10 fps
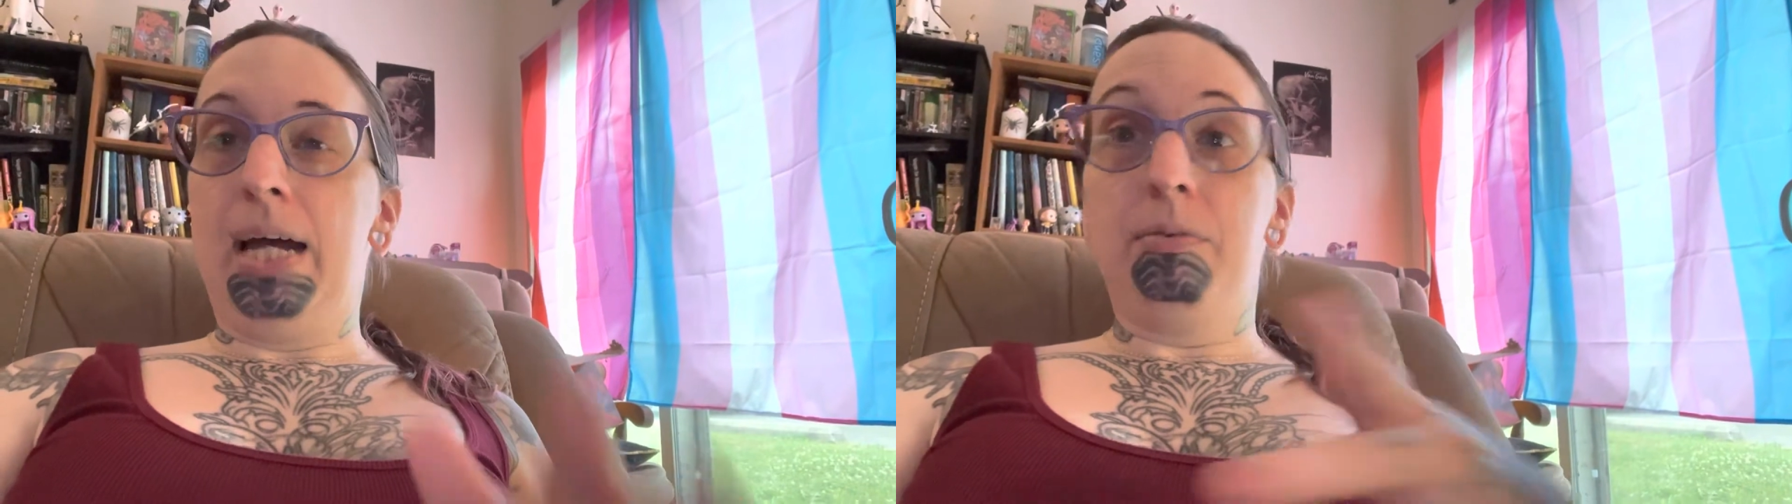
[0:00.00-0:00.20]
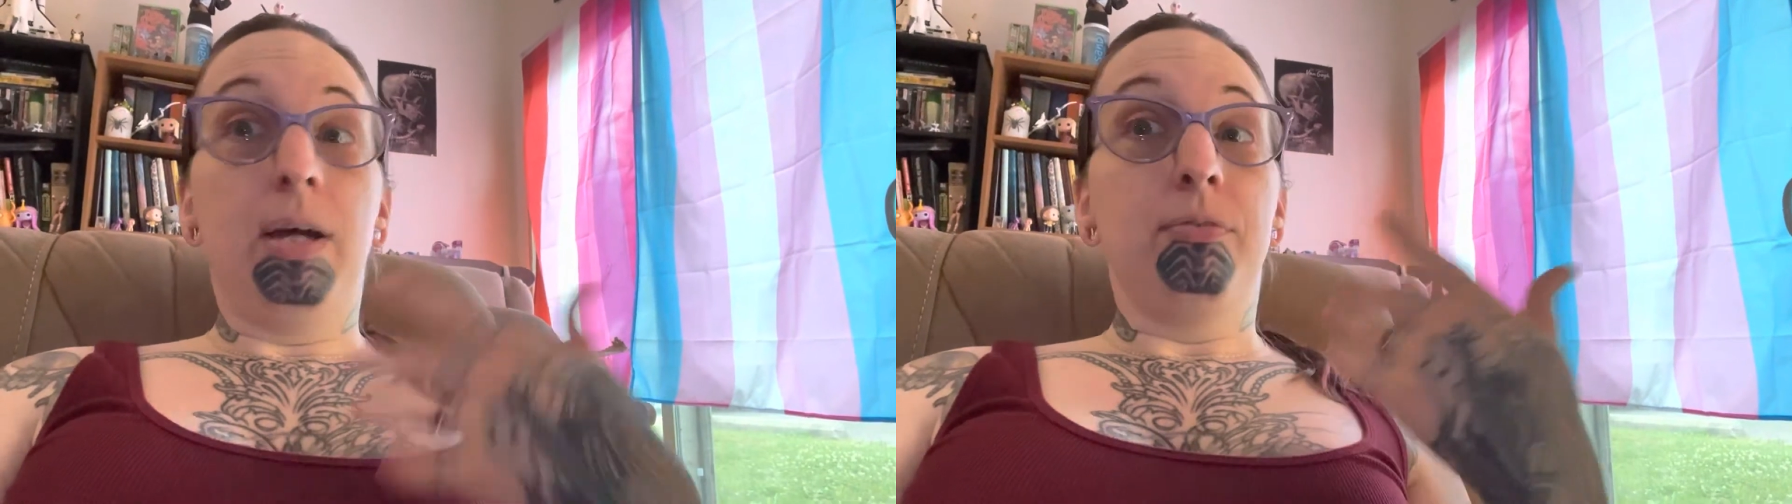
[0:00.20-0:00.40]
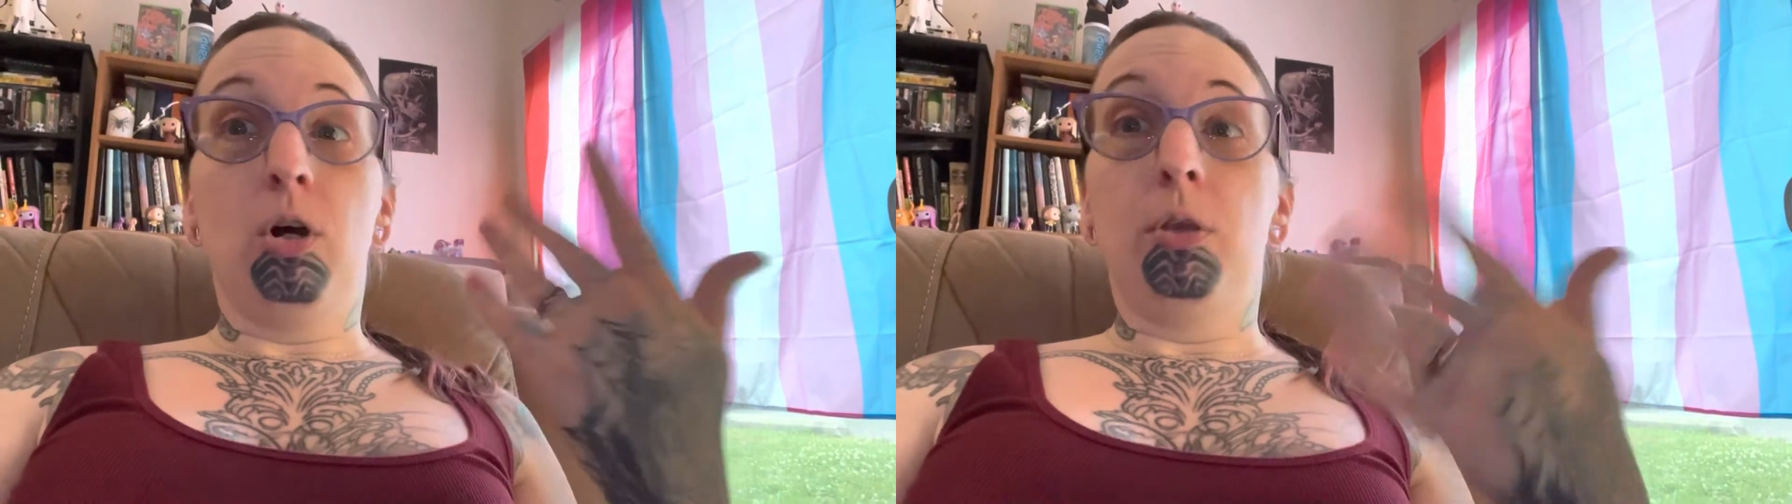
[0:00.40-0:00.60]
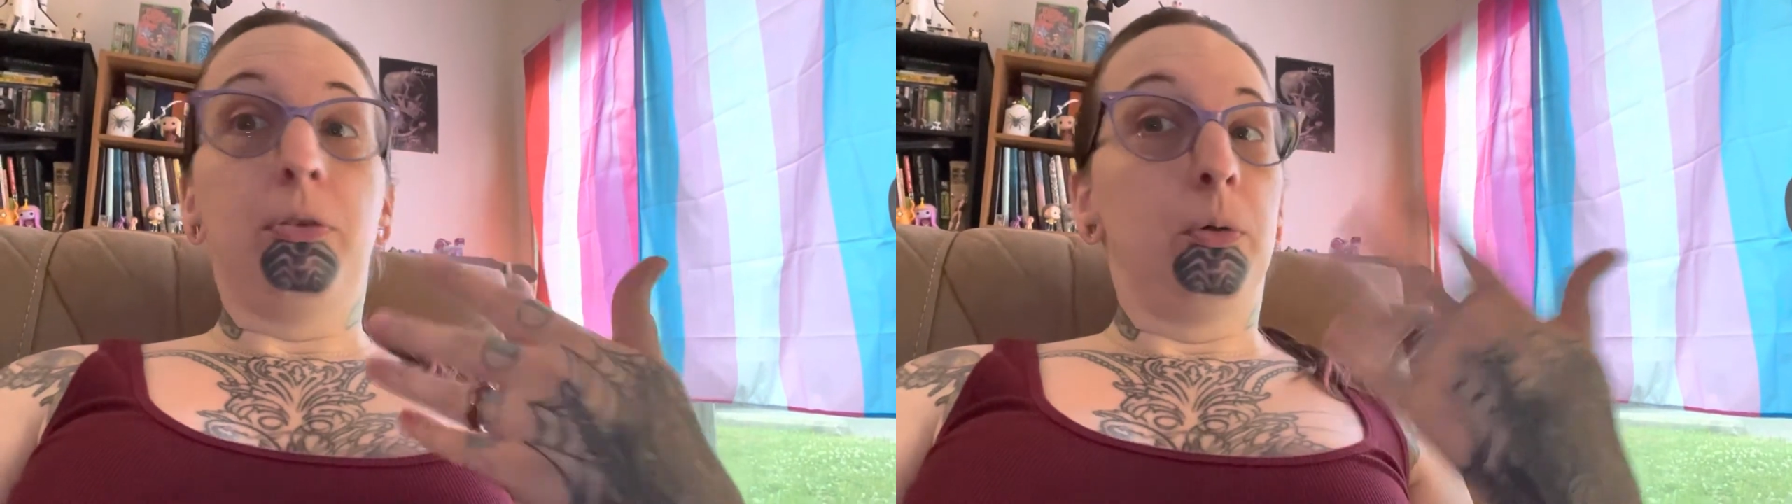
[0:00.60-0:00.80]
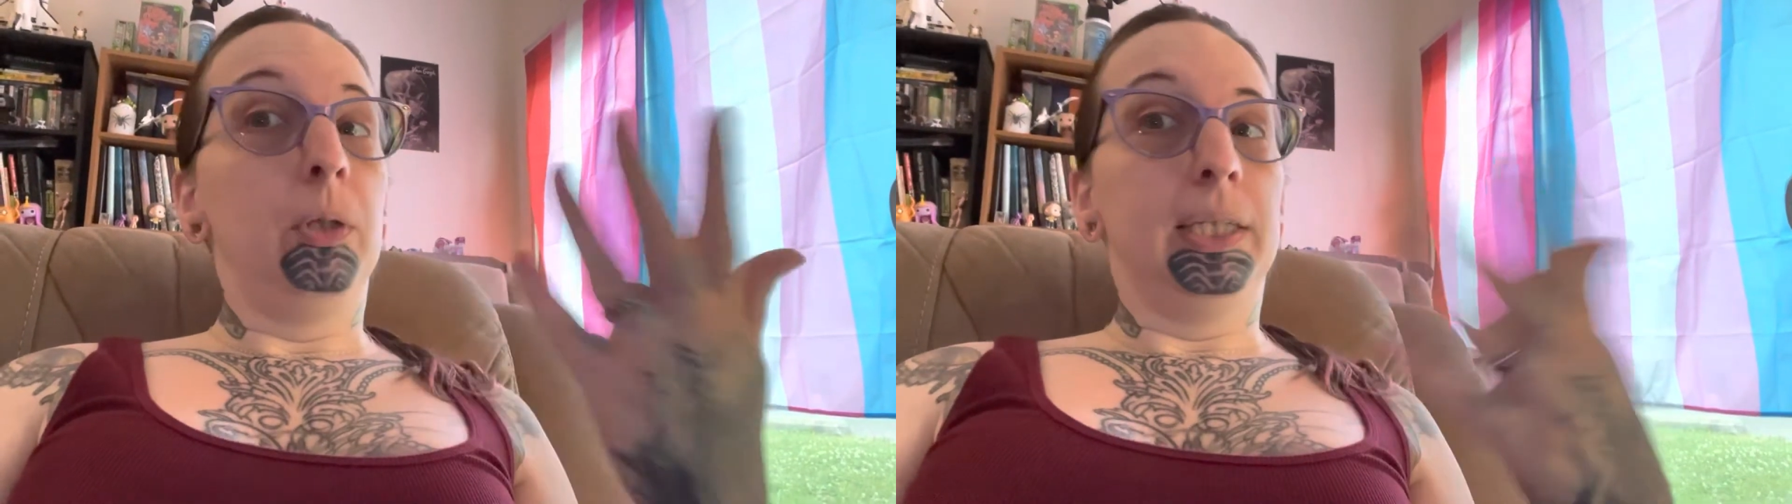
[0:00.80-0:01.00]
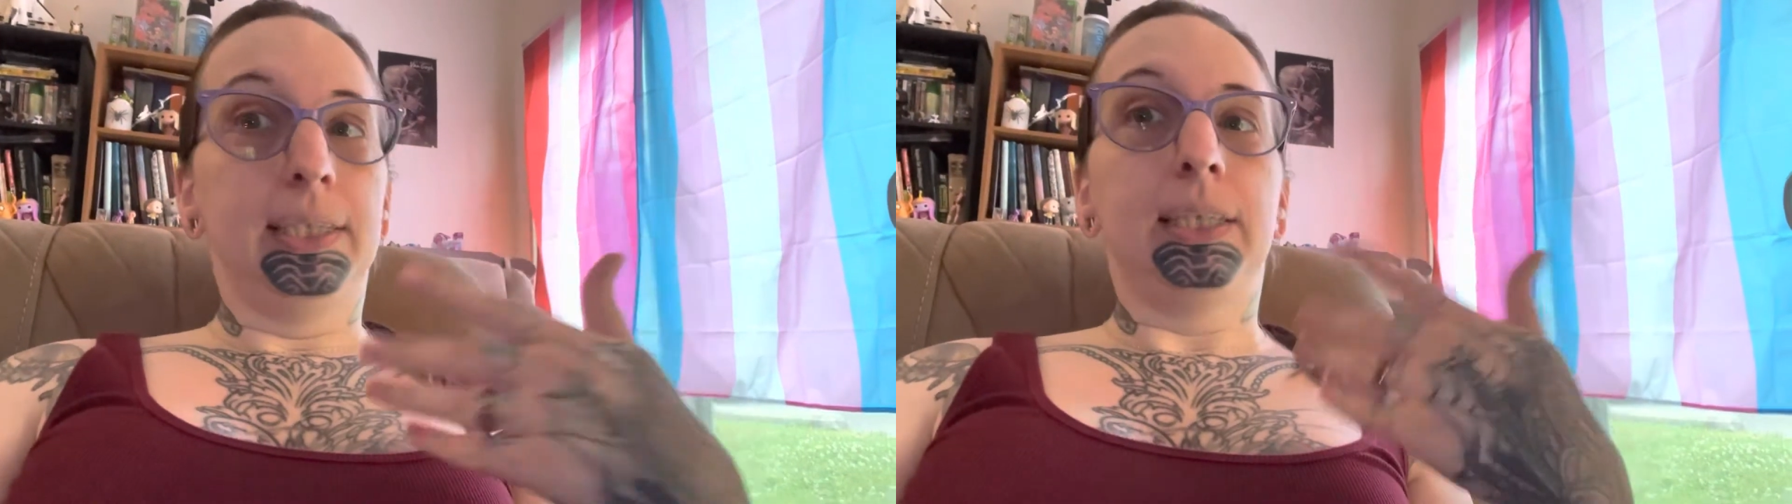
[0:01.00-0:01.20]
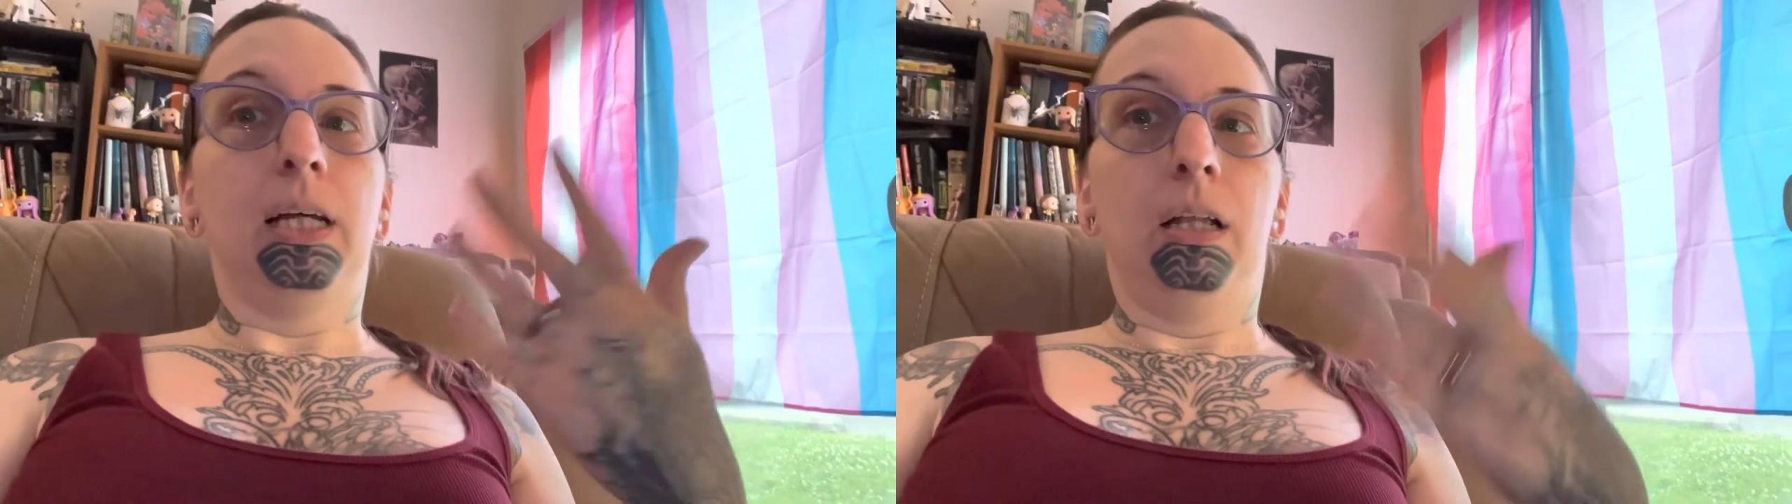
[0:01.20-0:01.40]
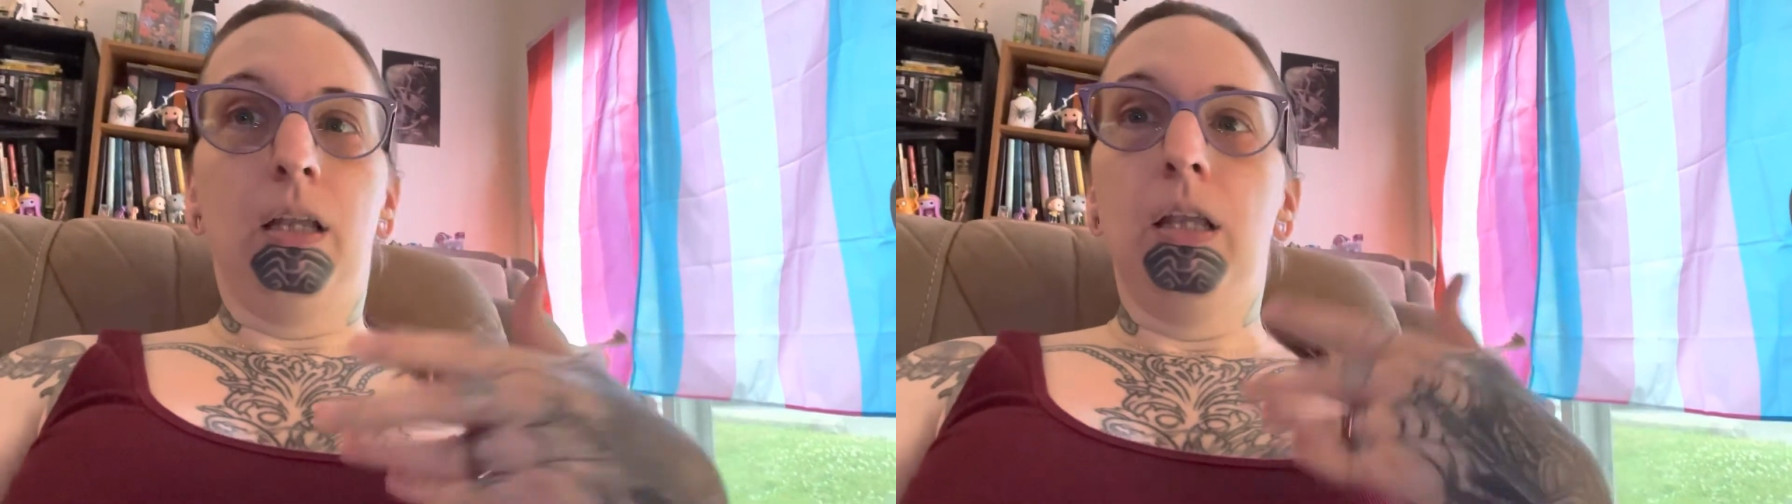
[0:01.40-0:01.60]
I've gone through this
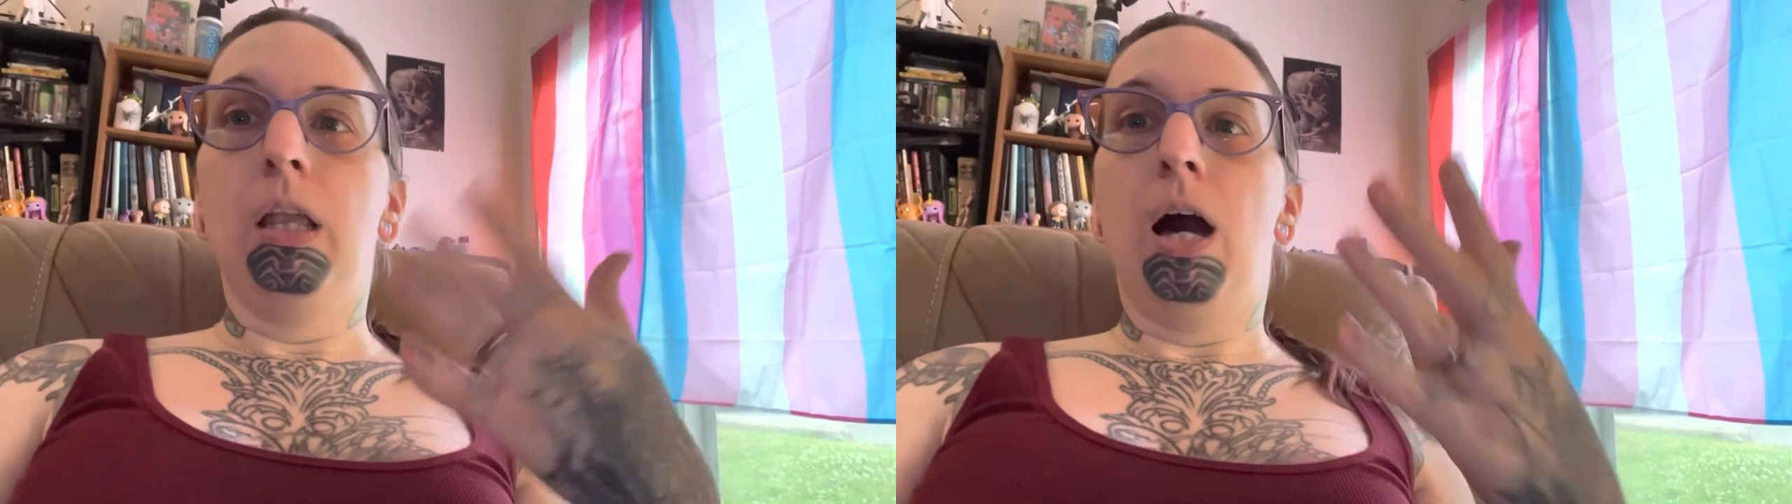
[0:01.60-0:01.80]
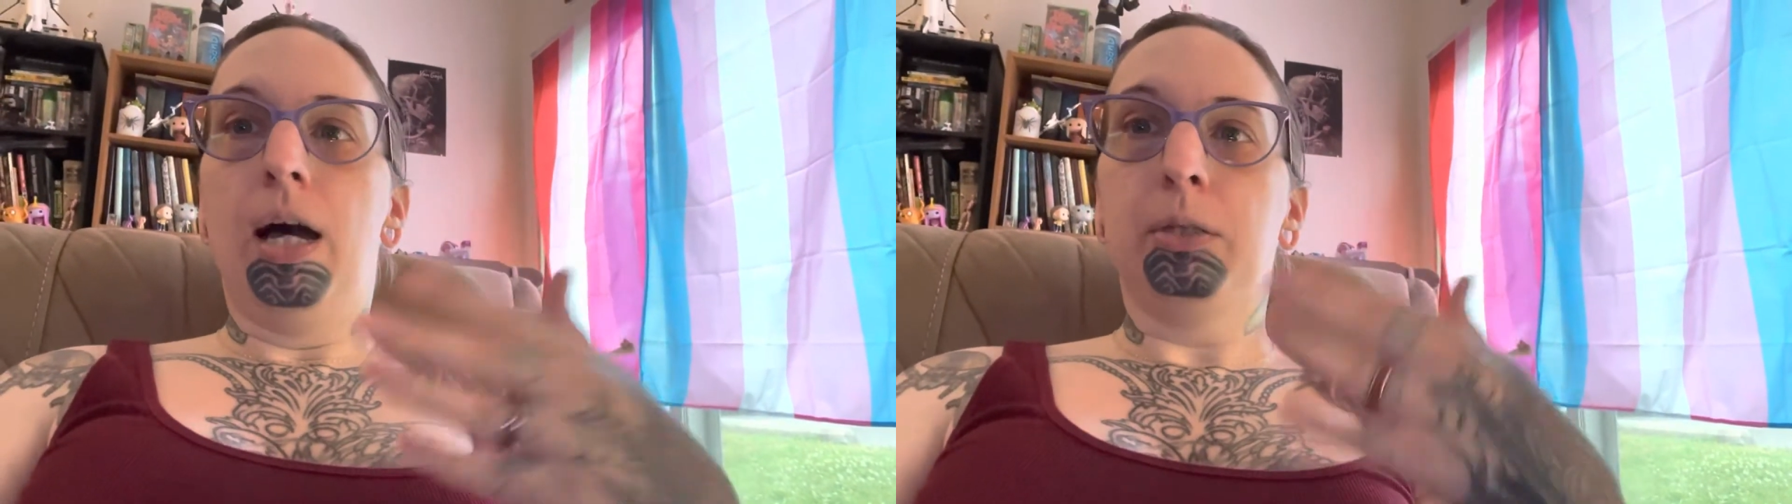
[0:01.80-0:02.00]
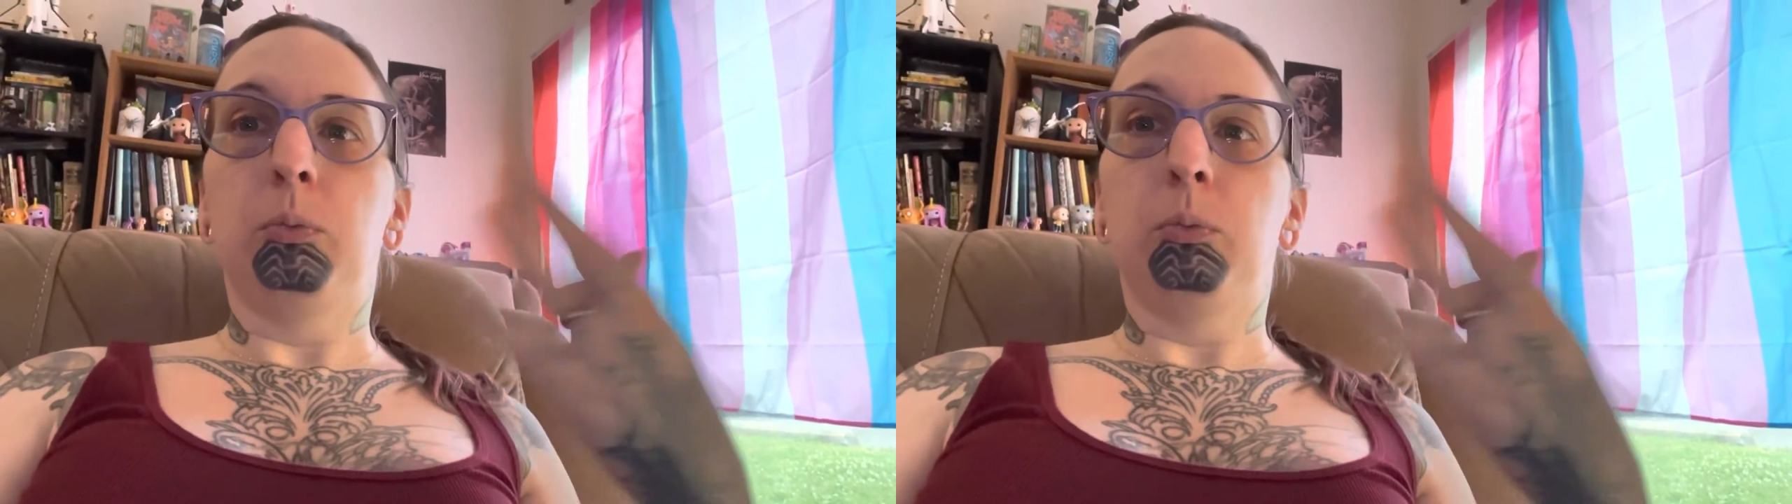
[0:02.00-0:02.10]
a lot